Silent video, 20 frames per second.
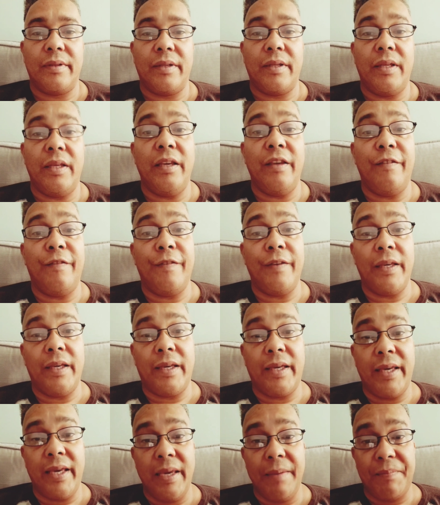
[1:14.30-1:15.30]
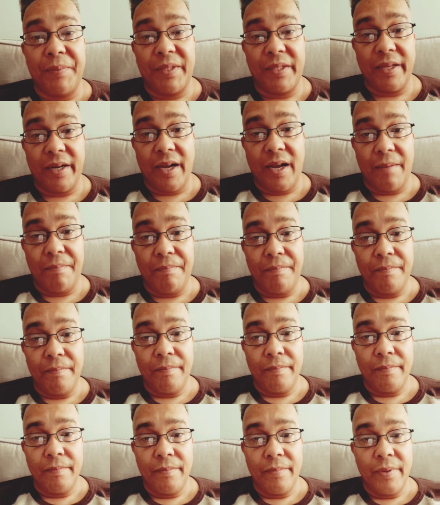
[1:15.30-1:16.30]
If he keeps it up,
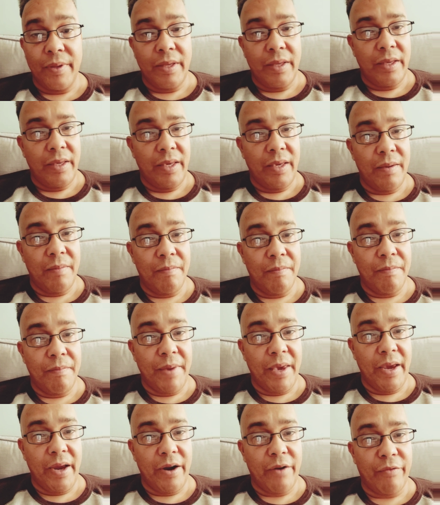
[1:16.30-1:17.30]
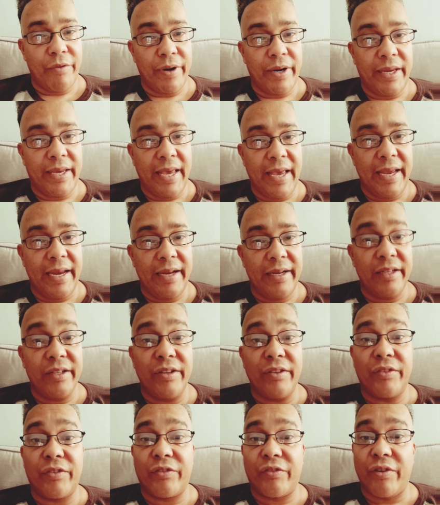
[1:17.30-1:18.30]
he may regain
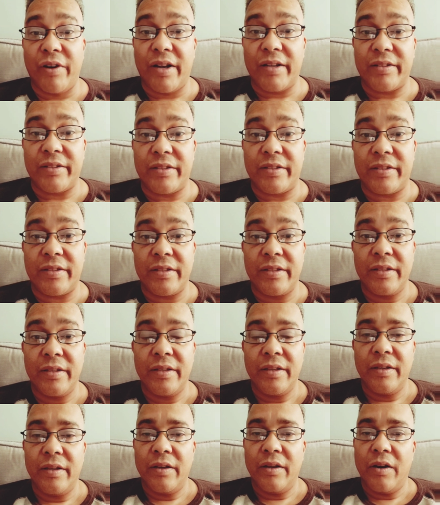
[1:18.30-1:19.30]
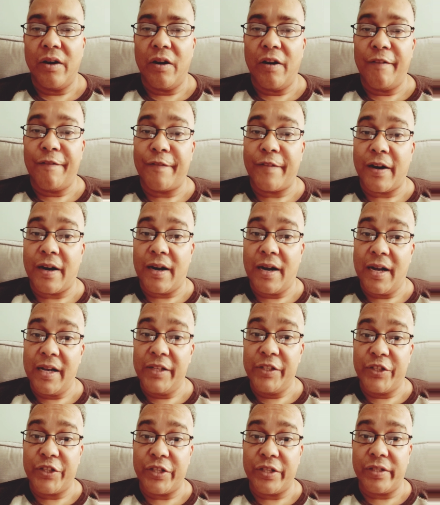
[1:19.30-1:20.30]
the trust of
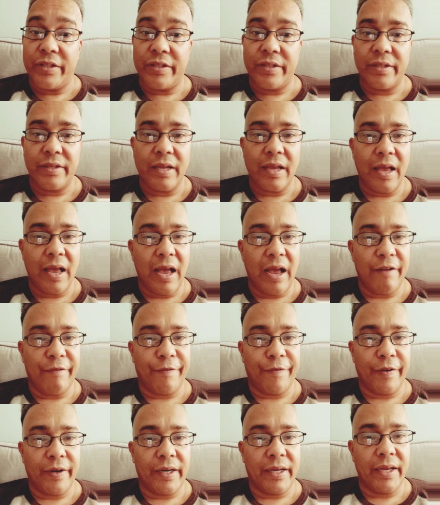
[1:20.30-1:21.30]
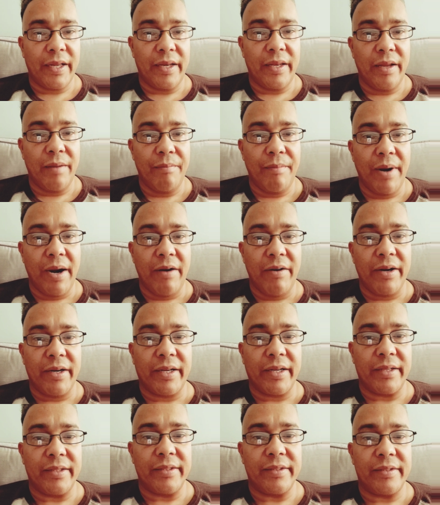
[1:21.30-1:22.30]
conscious African
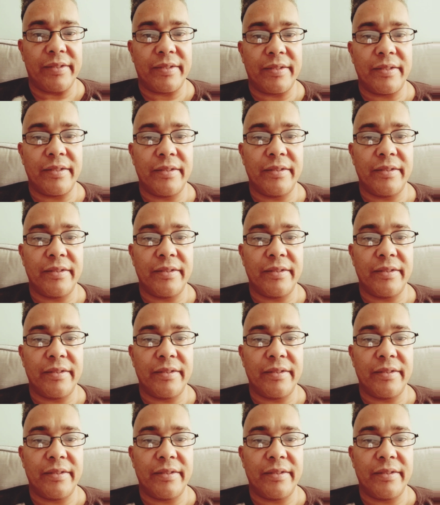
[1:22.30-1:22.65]
Americans.